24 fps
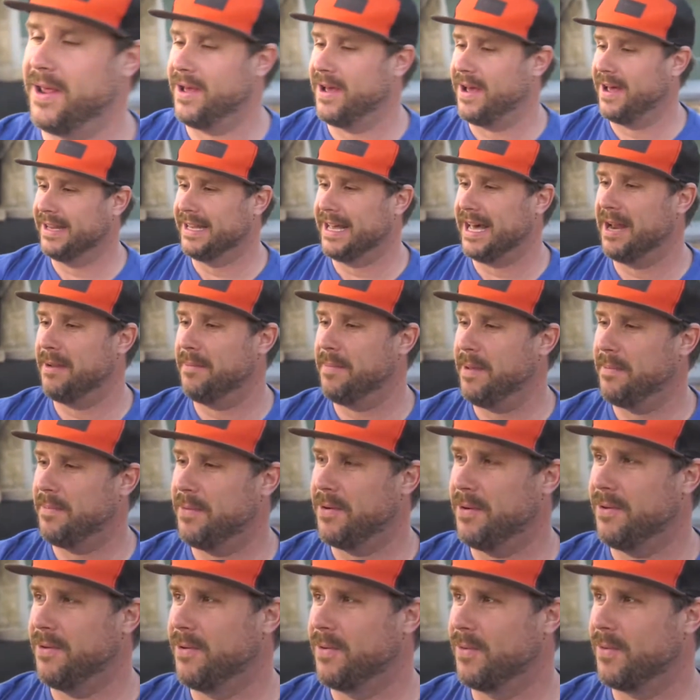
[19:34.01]
a lot of
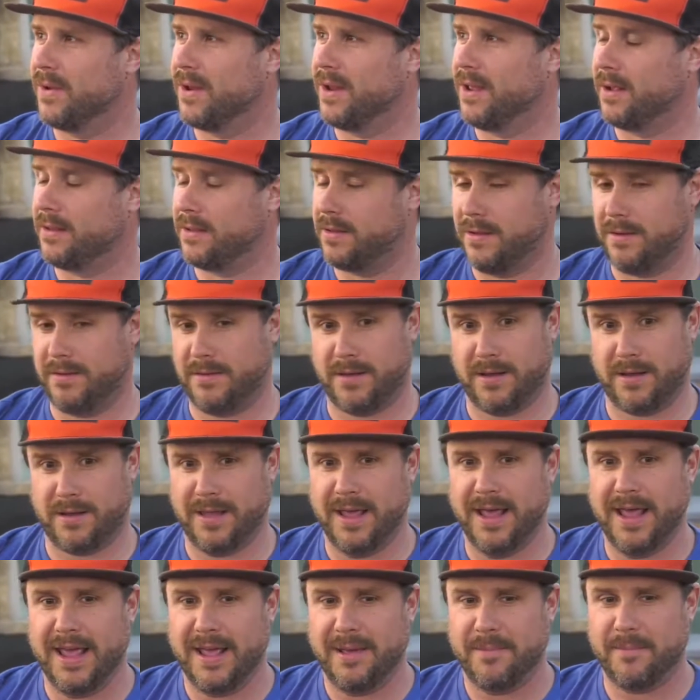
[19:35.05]
people were like, dude, like,
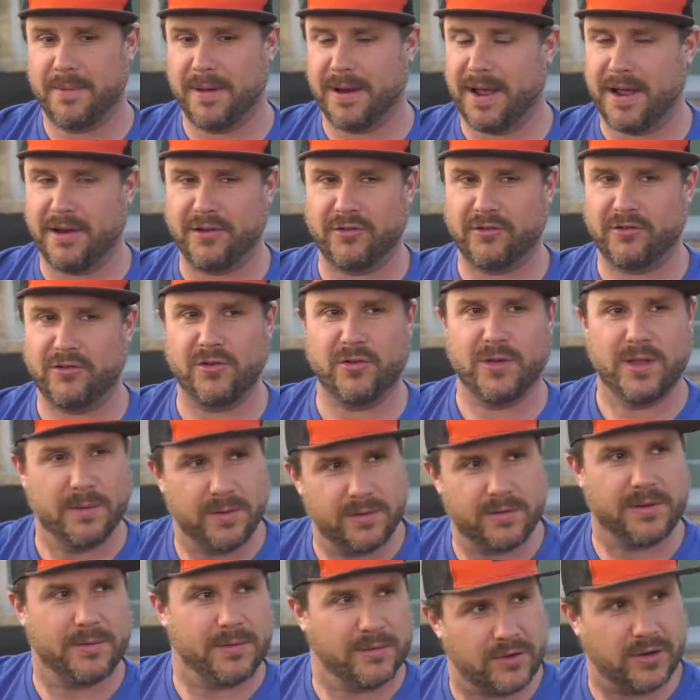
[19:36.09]
but I just knew he
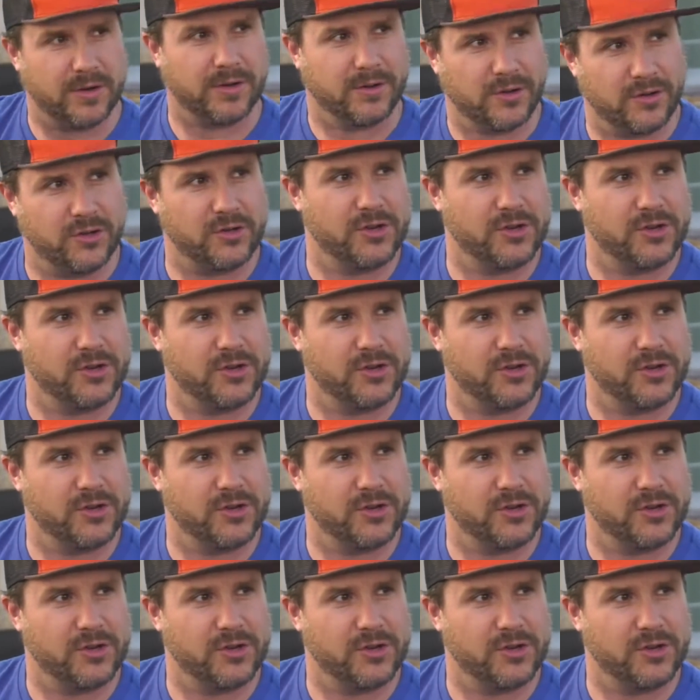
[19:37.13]
was always like,